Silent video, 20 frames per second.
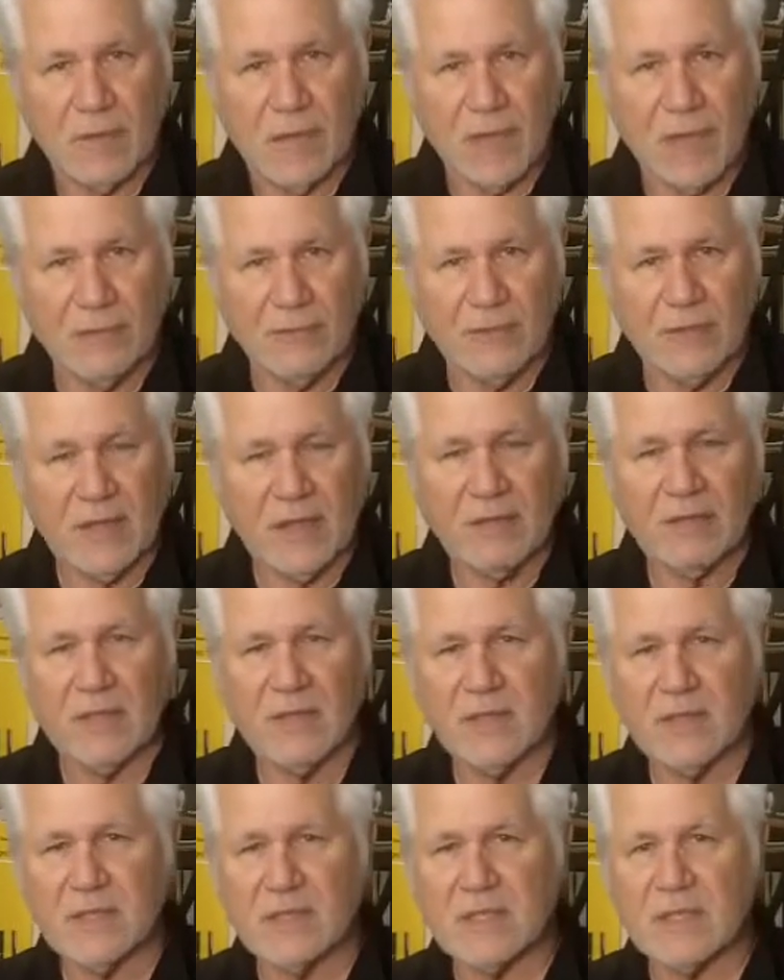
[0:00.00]

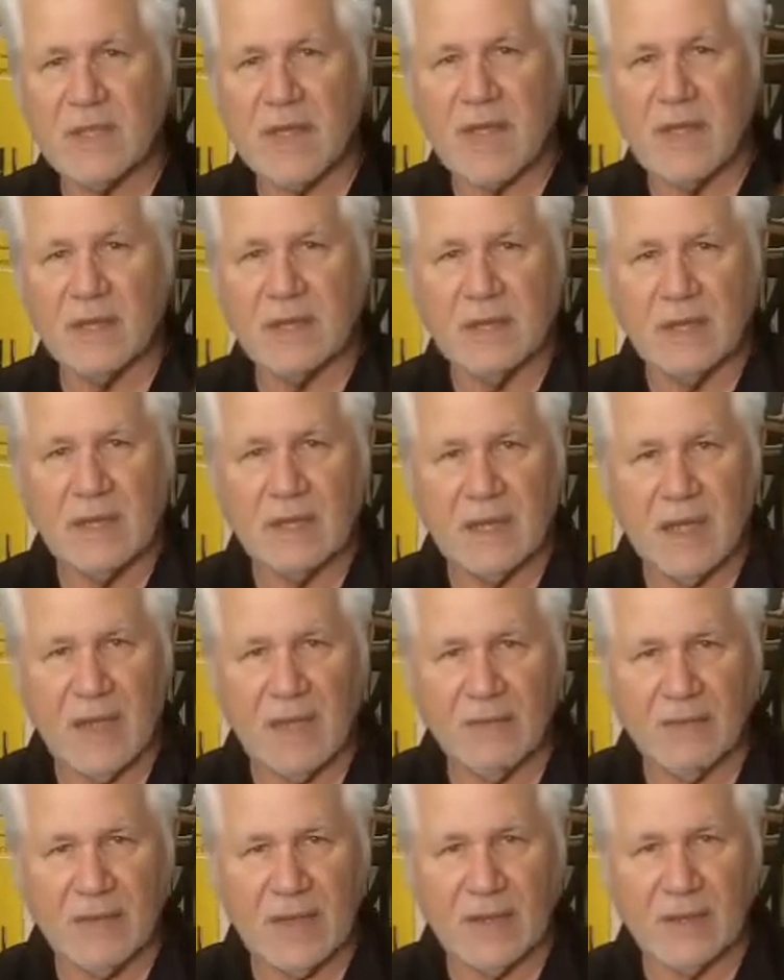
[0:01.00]
f11 on this side and
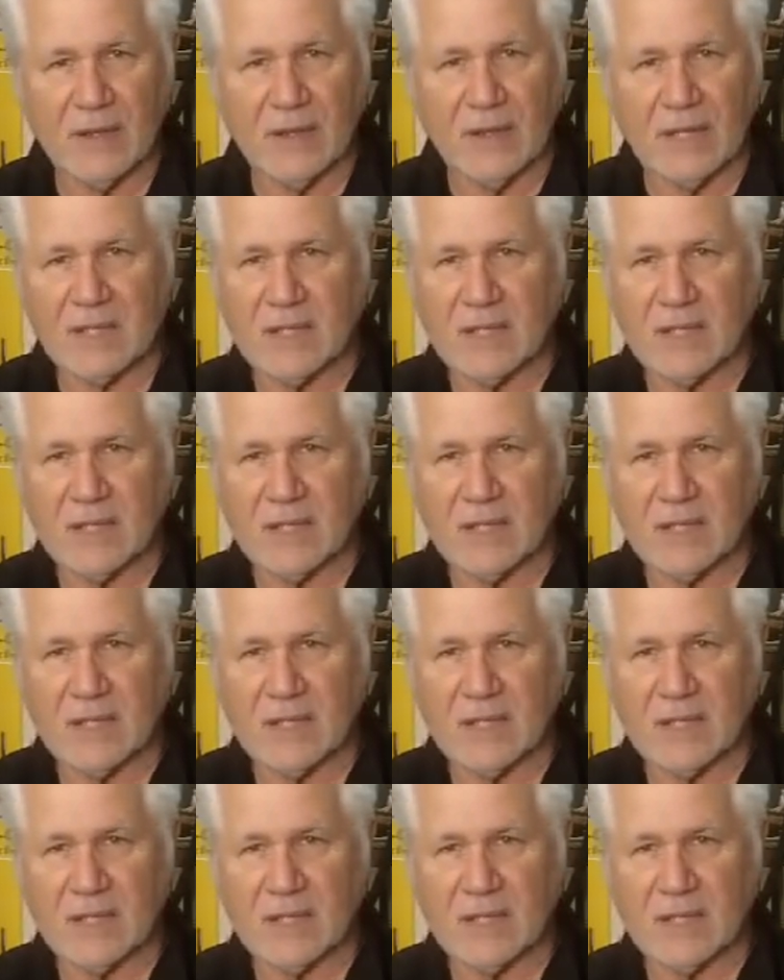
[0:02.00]
f8 on